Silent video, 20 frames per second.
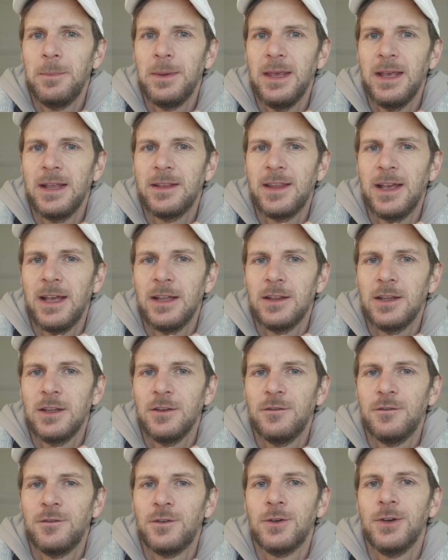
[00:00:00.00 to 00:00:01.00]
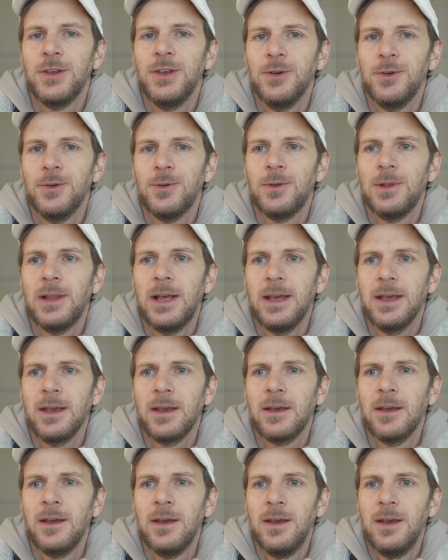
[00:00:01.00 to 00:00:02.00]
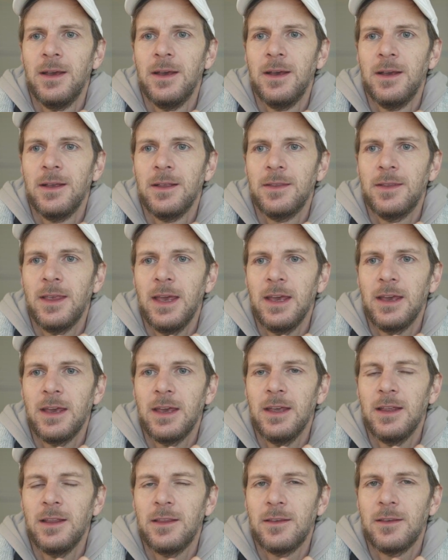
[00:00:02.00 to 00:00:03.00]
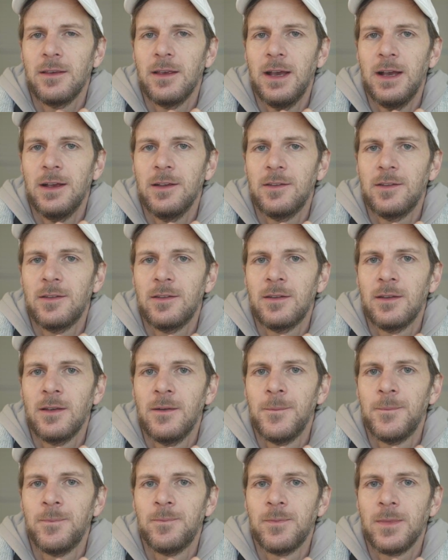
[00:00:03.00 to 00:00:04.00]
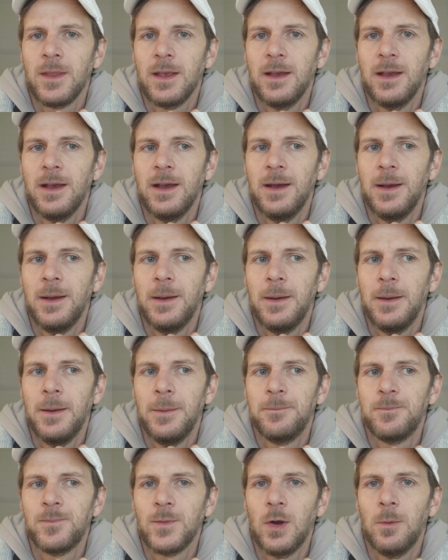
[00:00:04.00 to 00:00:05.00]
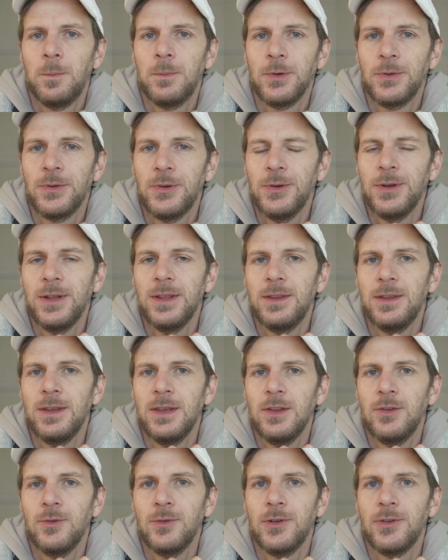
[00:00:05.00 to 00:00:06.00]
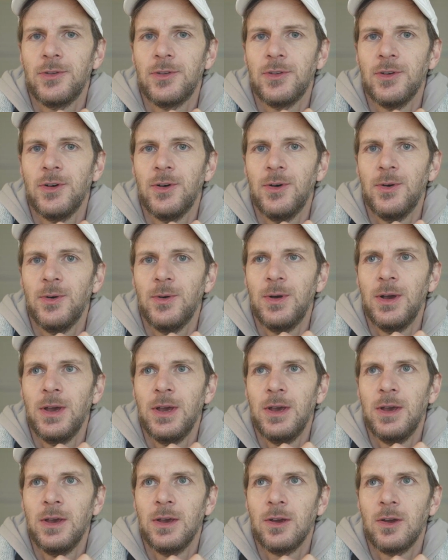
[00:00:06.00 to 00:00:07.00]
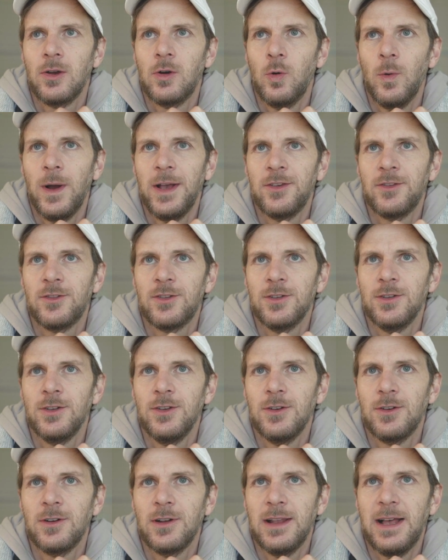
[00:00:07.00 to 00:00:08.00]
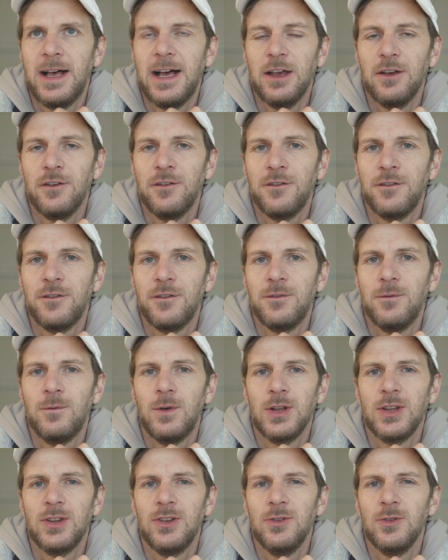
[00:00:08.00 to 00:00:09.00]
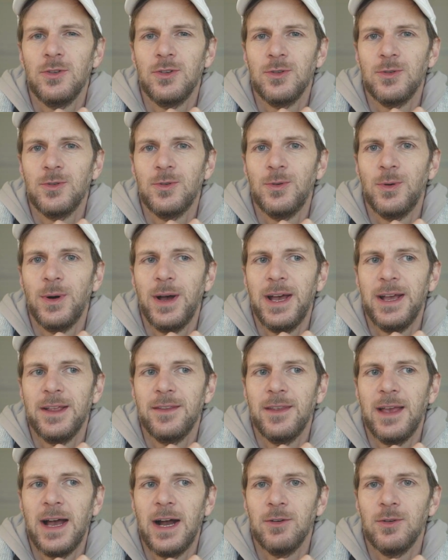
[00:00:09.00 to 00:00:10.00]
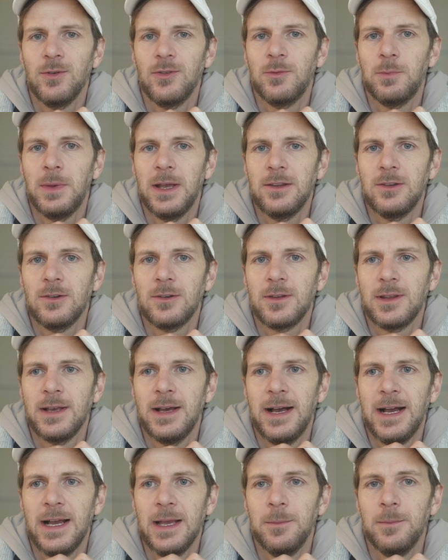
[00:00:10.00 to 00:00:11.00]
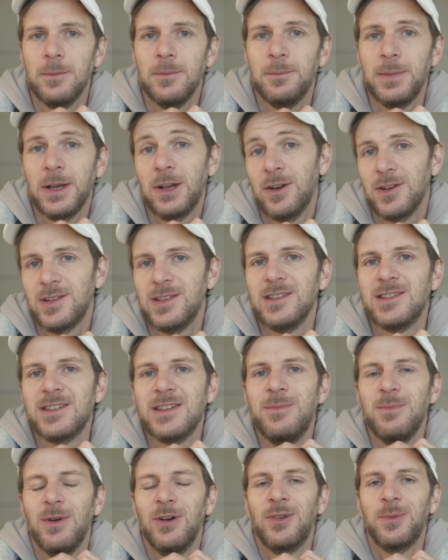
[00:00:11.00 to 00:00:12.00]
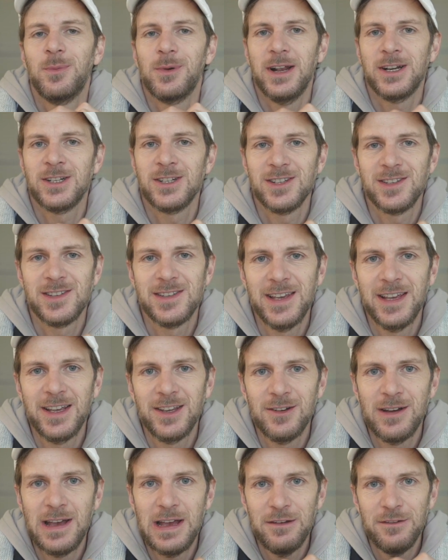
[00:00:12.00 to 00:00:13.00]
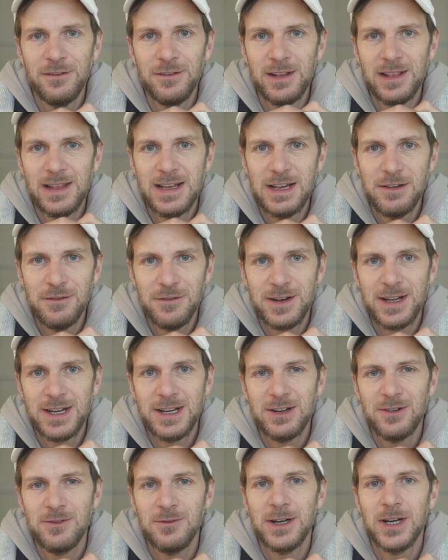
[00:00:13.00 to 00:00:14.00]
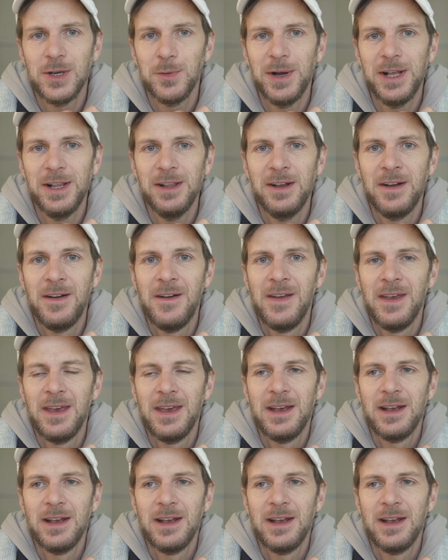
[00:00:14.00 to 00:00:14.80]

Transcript: Be attentive for you. Like, take it as opportunity to also question your life, what you do and how you spend your time, because it's the most precious thing you have in life. I know very well.